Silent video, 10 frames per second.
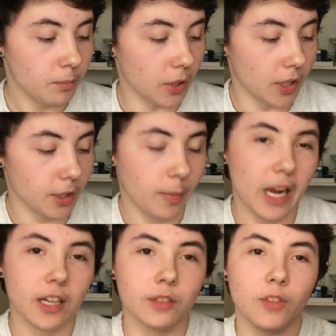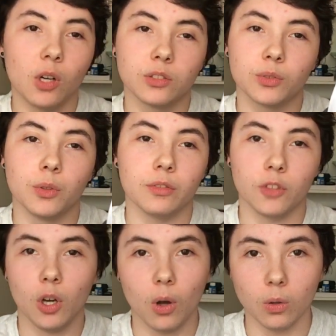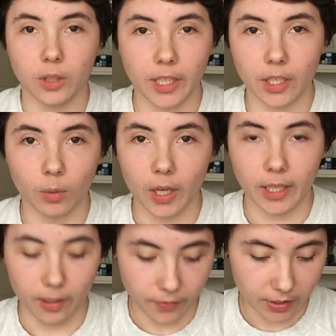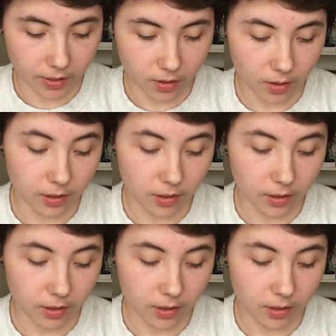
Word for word: but your packer falls through the front hole anyway if it